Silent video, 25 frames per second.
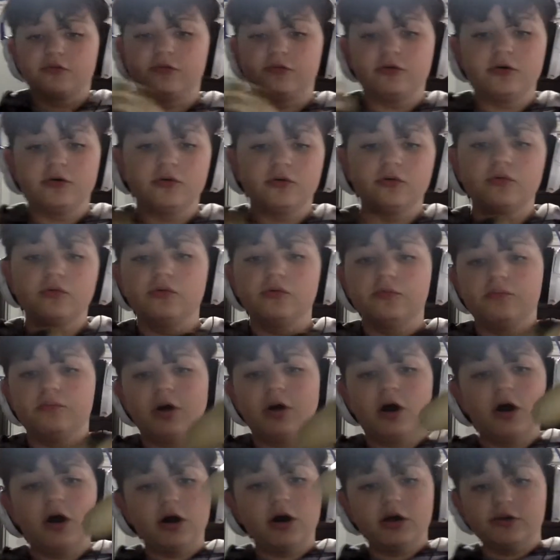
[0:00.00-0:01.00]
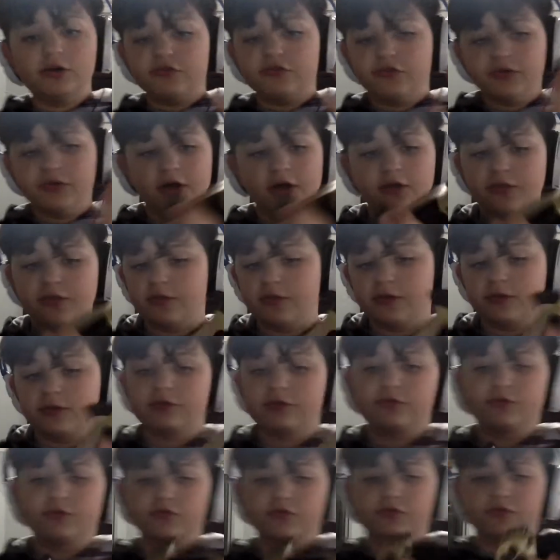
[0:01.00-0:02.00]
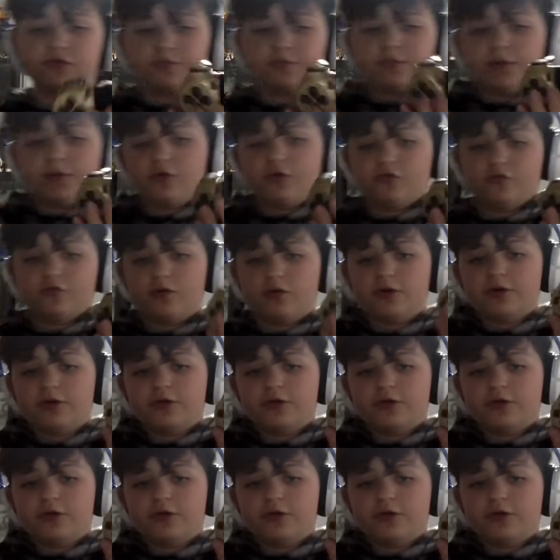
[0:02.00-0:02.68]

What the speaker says: no mods, nothing, just a PS4